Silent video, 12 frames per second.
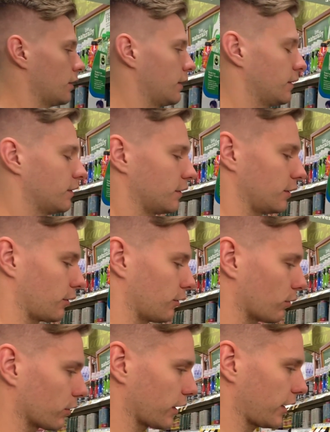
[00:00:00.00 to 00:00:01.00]
It's the
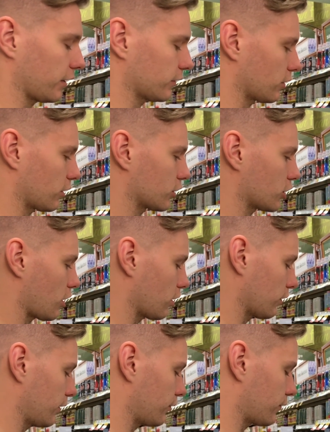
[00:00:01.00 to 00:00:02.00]
organic dark
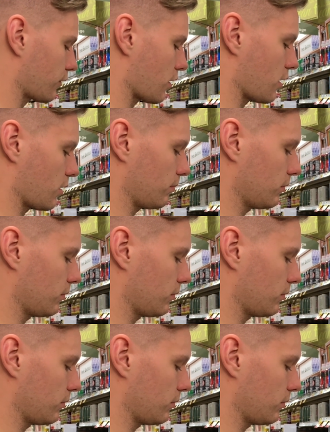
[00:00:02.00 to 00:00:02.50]
chocolate from